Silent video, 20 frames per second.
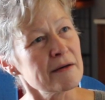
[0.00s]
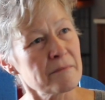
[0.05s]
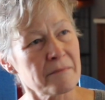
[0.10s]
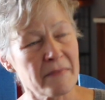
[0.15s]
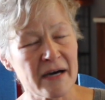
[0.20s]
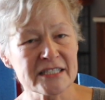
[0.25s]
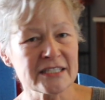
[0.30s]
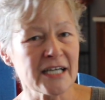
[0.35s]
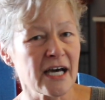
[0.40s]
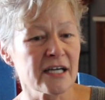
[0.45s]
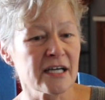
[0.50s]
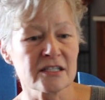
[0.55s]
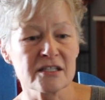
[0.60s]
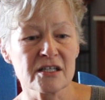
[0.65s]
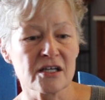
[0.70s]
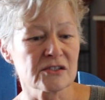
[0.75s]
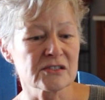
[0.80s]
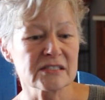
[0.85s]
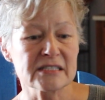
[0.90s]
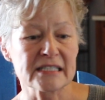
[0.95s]
my
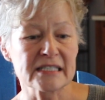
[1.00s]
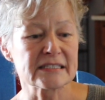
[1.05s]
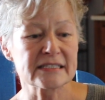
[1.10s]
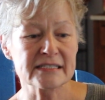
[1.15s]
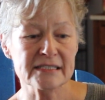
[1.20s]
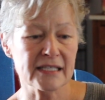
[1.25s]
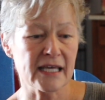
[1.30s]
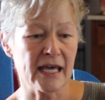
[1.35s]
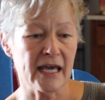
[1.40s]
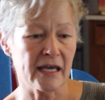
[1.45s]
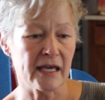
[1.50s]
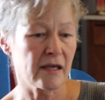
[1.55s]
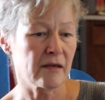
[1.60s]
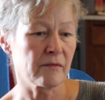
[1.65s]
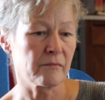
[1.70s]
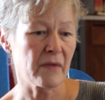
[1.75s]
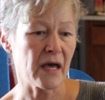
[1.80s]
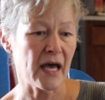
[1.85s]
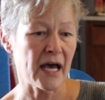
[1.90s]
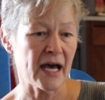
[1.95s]
diagnosis
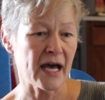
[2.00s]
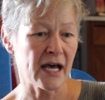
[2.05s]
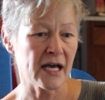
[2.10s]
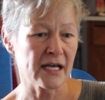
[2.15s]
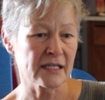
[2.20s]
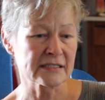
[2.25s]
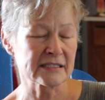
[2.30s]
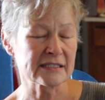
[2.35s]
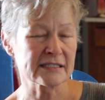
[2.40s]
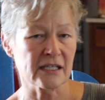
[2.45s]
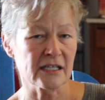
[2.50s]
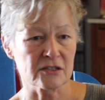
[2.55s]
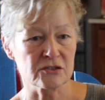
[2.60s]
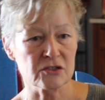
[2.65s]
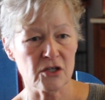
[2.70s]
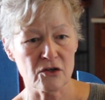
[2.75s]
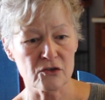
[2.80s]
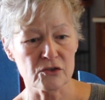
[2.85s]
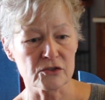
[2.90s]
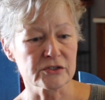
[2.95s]
came as a
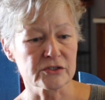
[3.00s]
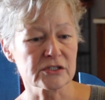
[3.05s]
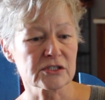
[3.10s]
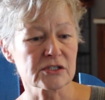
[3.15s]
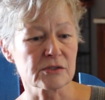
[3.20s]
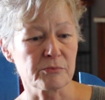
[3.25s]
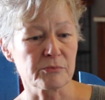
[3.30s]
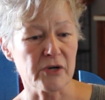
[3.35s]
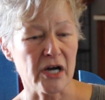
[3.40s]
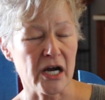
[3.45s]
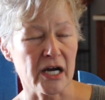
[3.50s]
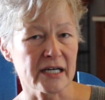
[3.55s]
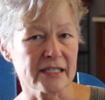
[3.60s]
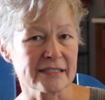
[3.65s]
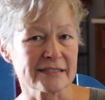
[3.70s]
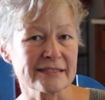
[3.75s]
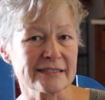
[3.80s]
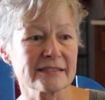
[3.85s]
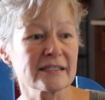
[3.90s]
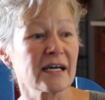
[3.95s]
total
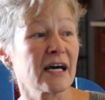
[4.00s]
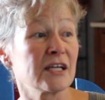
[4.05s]
surprise.